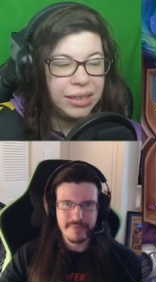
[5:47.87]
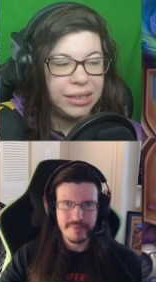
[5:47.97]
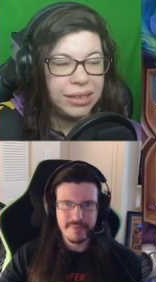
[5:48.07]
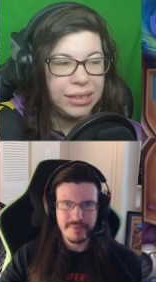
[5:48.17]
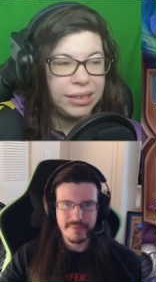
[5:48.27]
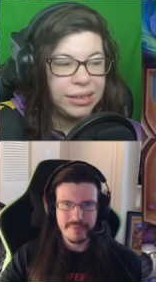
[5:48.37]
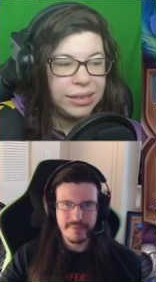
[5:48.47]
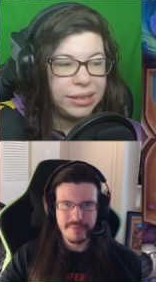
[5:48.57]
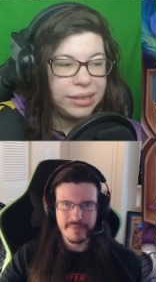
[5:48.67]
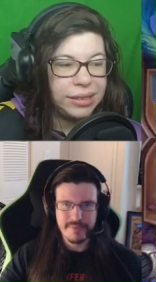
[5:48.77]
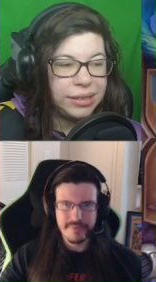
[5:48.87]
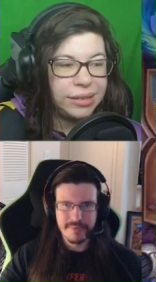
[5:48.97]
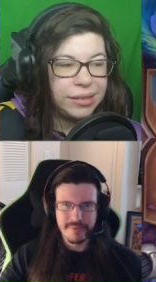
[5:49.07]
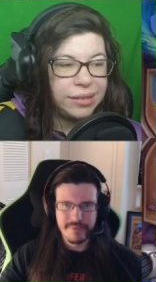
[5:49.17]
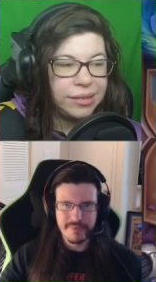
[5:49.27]

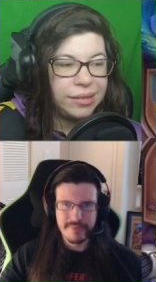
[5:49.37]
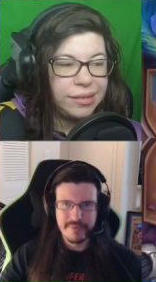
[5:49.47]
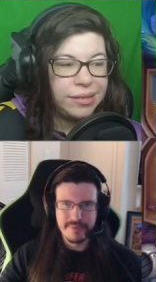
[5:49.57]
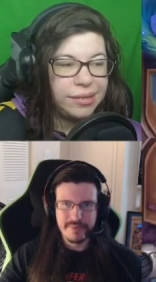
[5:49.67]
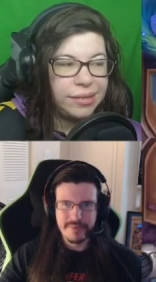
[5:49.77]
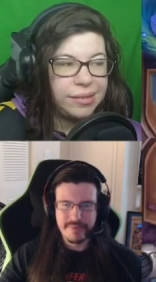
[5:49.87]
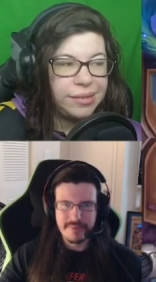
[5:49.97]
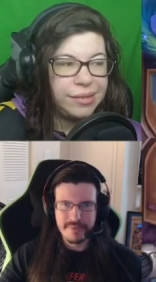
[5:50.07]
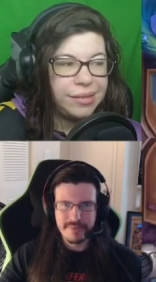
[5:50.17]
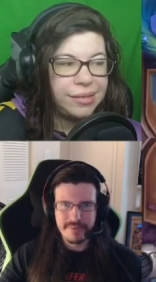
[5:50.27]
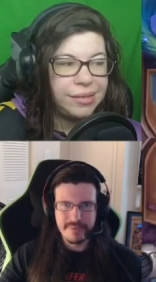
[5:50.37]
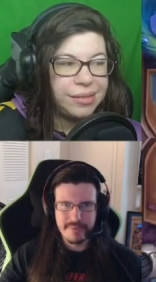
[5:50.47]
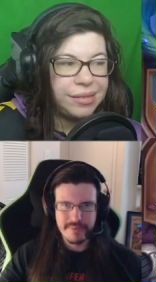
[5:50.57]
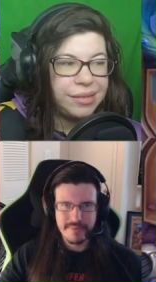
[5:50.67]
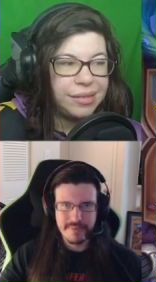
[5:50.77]

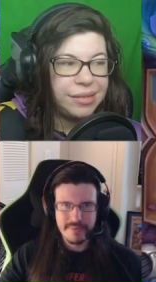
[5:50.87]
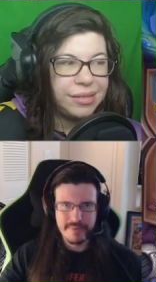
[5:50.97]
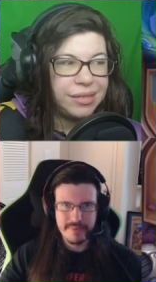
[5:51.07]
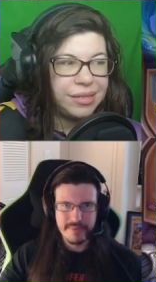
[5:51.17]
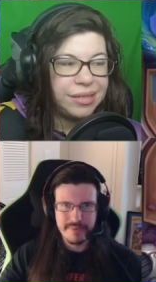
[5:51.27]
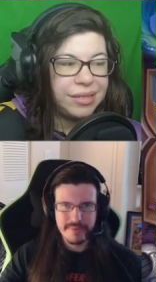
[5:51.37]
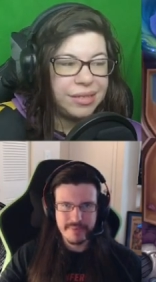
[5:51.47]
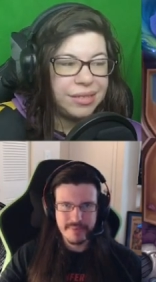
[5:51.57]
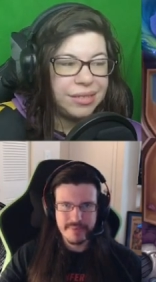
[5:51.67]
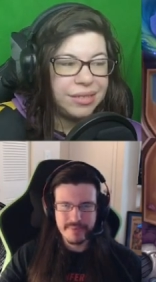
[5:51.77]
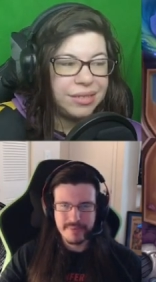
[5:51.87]
Nobody speaks.